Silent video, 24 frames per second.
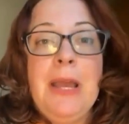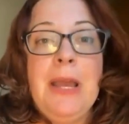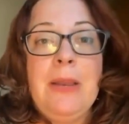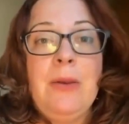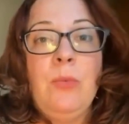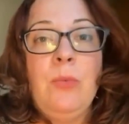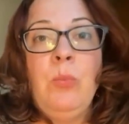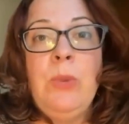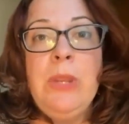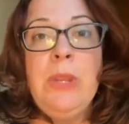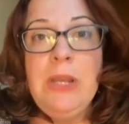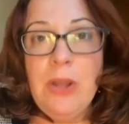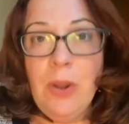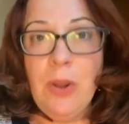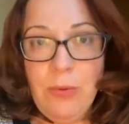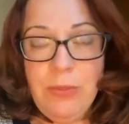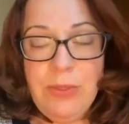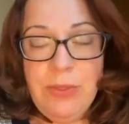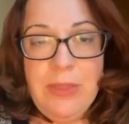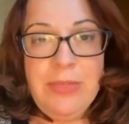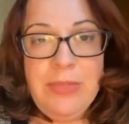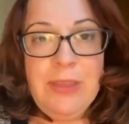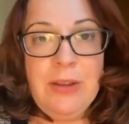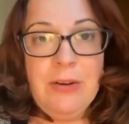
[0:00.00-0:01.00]
but we
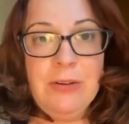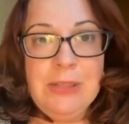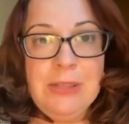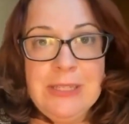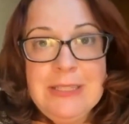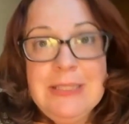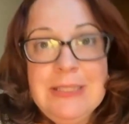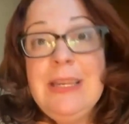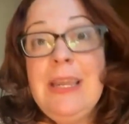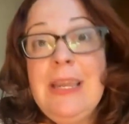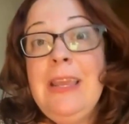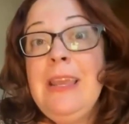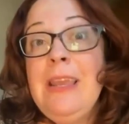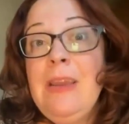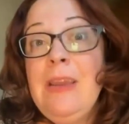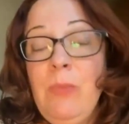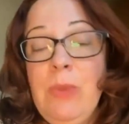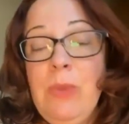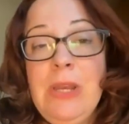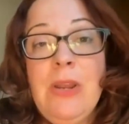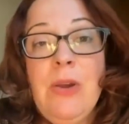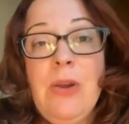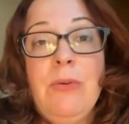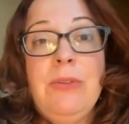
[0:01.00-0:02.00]
know that they're
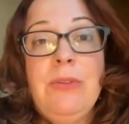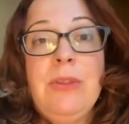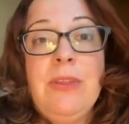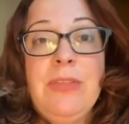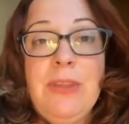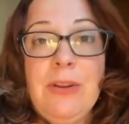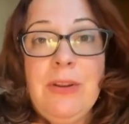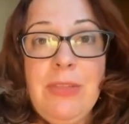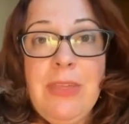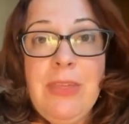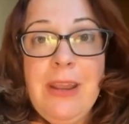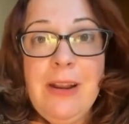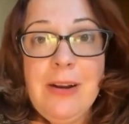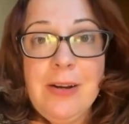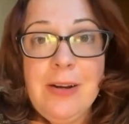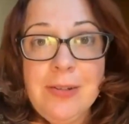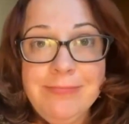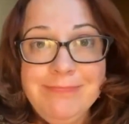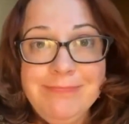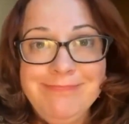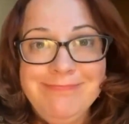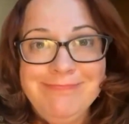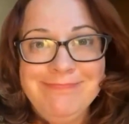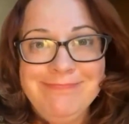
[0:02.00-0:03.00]
listening and we know that they're
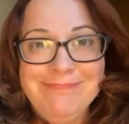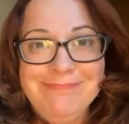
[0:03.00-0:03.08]
there.